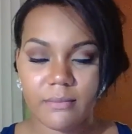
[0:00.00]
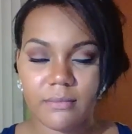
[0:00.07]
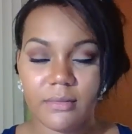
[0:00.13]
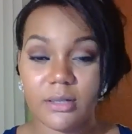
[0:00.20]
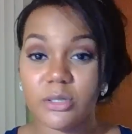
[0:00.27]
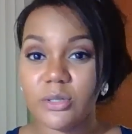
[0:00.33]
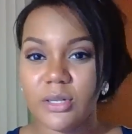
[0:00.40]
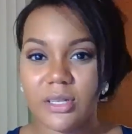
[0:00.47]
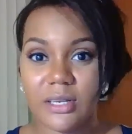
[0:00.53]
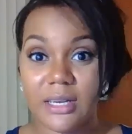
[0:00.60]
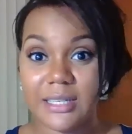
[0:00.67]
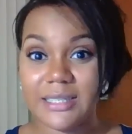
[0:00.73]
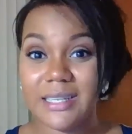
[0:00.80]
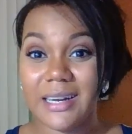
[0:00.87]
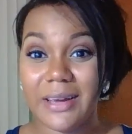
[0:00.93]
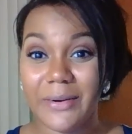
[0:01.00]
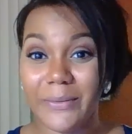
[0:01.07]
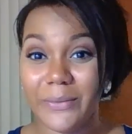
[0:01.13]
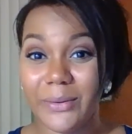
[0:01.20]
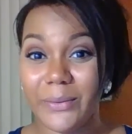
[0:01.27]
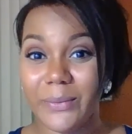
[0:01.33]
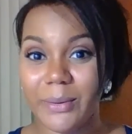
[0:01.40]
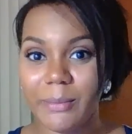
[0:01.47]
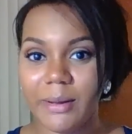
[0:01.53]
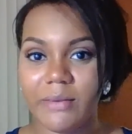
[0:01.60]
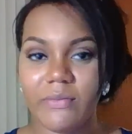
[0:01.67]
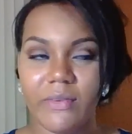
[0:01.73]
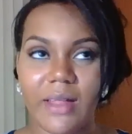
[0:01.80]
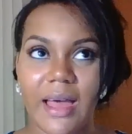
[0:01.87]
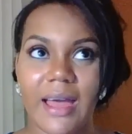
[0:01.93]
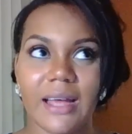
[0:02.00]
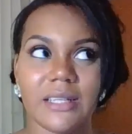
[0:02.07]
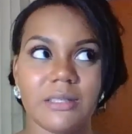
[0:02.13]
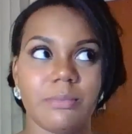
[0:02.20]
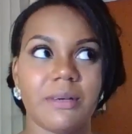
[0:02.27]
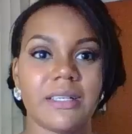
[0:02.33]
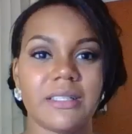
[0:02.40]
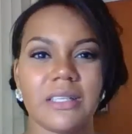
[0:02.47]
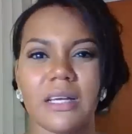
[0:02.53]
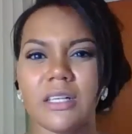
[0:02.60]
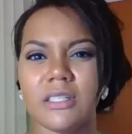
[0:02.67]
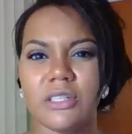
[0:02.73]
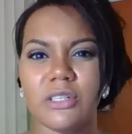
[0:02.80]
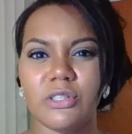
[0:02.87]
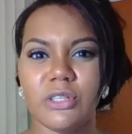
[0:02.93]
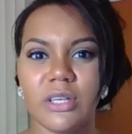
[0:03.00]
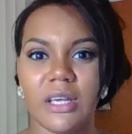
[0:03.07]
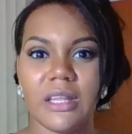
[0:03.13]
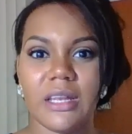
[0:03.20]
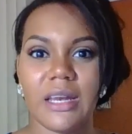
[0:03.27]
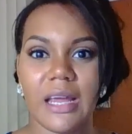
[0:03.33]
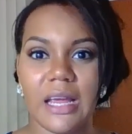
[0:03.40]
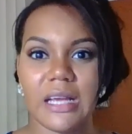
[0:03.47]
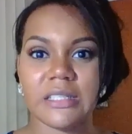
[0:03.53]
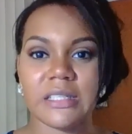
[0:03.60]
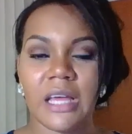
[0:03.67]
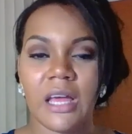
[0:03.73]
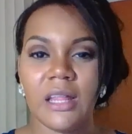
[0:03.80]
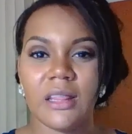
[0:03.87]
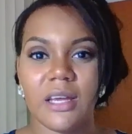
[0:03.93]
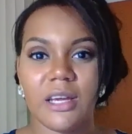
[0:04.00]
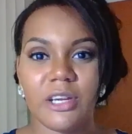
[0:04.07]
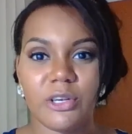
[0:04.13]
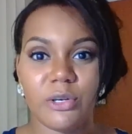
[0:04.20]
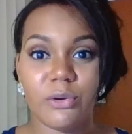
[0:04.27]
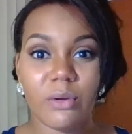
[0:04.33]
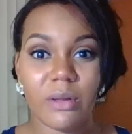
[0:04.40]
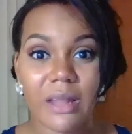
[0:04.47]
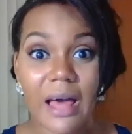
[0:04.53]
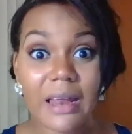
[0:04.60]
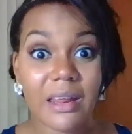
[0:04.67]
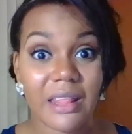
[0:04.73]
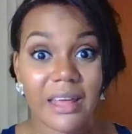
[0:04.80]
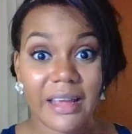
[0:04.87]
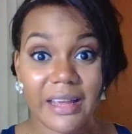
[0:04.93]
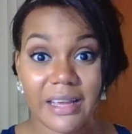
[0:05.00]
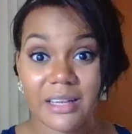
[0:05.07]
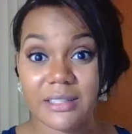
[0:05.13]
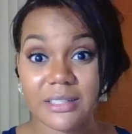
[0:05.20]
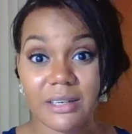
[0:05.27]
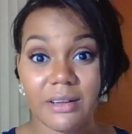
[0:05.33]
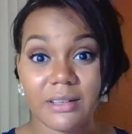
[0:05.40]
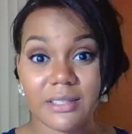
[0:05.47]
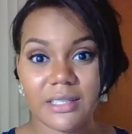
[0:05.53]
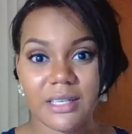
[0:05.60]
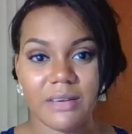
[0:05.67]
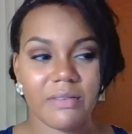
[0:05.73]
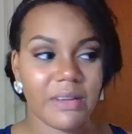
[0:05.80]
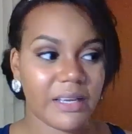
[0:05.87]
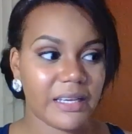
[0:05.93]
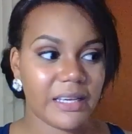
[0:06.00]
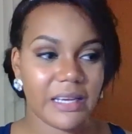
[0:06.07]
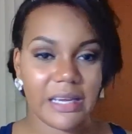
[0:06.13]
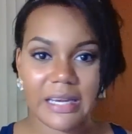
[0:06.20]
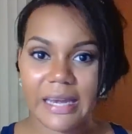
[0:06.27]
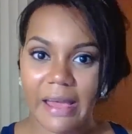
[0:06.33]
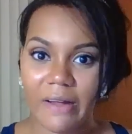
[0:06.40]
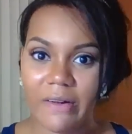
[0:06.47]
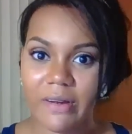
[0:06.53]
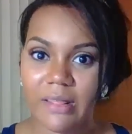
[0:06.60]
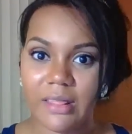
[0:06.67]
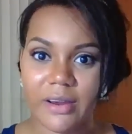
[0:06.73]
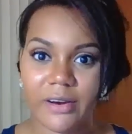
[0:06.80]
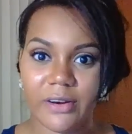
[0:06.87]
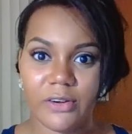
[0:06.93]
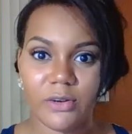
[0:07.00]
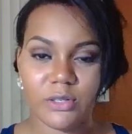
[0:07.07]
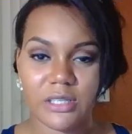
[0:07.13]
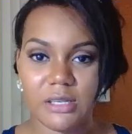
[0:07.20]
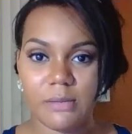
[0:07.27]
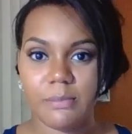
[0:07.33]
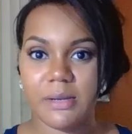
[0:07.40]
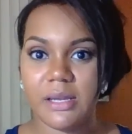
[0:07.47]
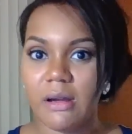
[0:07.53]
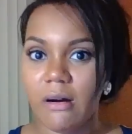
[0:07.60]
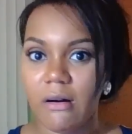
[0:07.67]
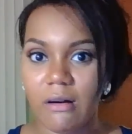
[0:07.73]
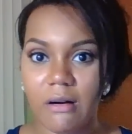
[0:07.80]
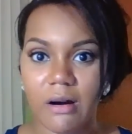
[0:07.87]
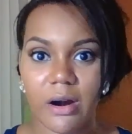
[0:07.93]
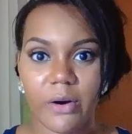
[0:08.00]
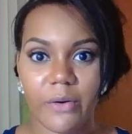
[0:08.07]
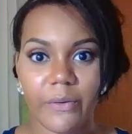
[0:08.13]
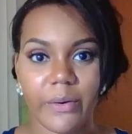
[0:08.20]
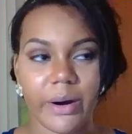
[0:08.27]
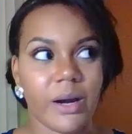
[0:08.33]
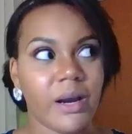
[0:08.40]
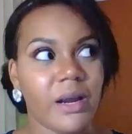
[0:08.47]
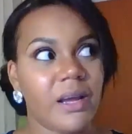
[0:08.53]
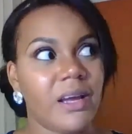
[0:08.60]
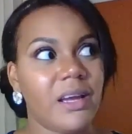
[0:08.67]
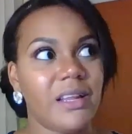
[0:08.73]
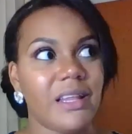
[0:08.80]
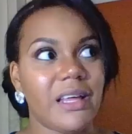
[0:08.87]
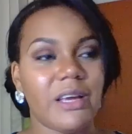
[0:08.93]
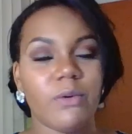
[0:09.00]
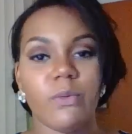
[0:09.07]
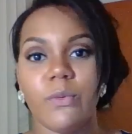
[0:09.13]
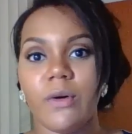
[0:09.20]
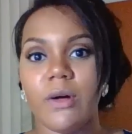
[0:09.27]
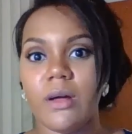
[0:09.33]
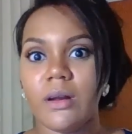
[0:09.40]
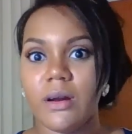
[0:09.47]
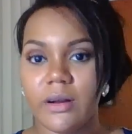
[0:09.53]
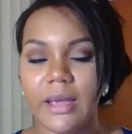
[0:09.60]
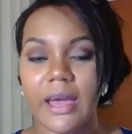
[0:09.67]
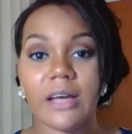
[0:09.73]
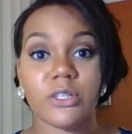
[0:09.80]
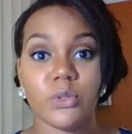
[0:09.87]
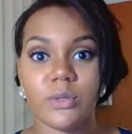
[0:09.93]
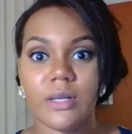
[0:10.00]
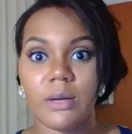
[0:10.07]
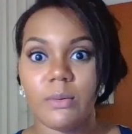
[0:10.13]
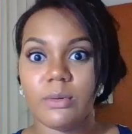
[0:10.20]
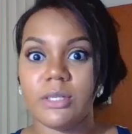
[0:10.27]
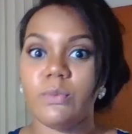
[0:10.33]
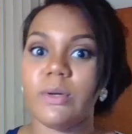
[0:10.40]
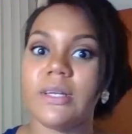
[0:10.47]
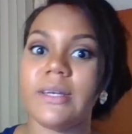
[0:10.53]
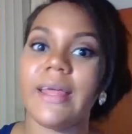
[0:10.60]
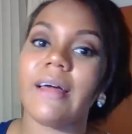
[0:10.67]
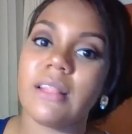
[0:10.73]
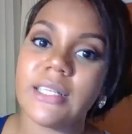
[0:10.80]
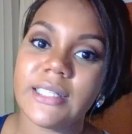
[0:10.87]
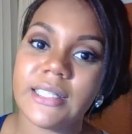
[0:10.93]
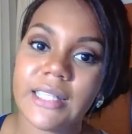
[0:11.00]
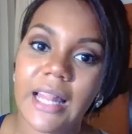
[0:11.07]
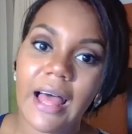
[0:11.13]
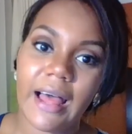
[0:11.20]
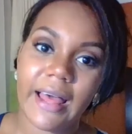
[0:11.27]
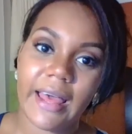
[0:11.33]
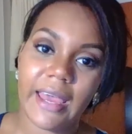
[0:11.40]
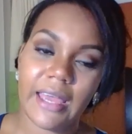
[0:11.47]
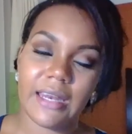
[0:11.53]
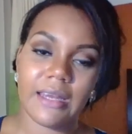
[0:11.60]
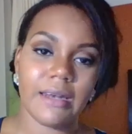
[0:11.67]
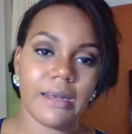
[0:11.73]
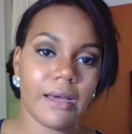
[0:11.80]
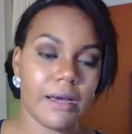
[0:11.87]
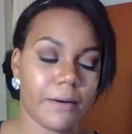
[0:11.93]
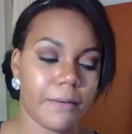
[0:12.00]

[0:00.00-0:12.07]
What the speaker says: Those are the days that I only wore my flats because that's usually the days that you do a lot of the hands-on stuff, like get down in there and do CPR, or like on our casual day we went down the slide and